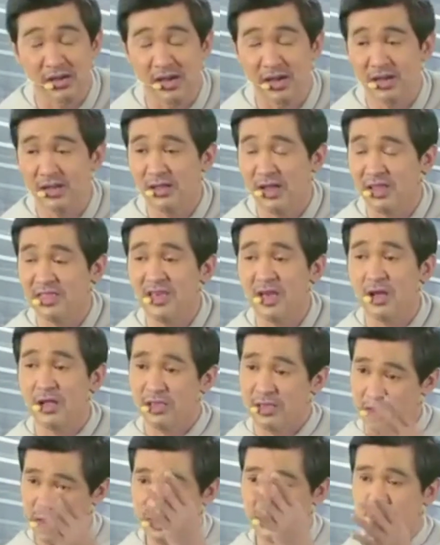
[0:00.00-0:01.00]
And I think
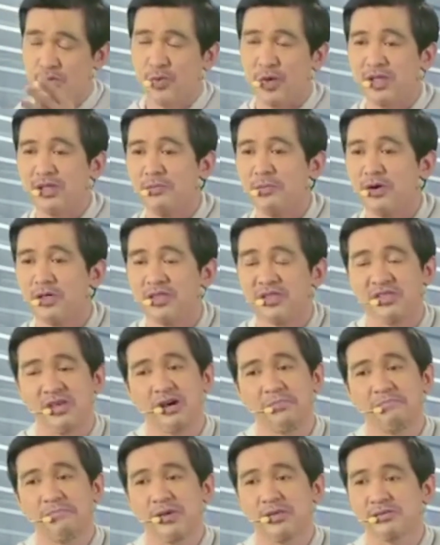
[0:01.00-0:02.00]
that is one among the
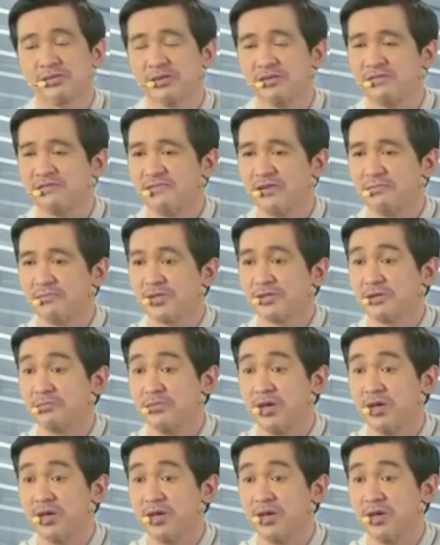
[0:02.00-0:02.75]
topics of Mr.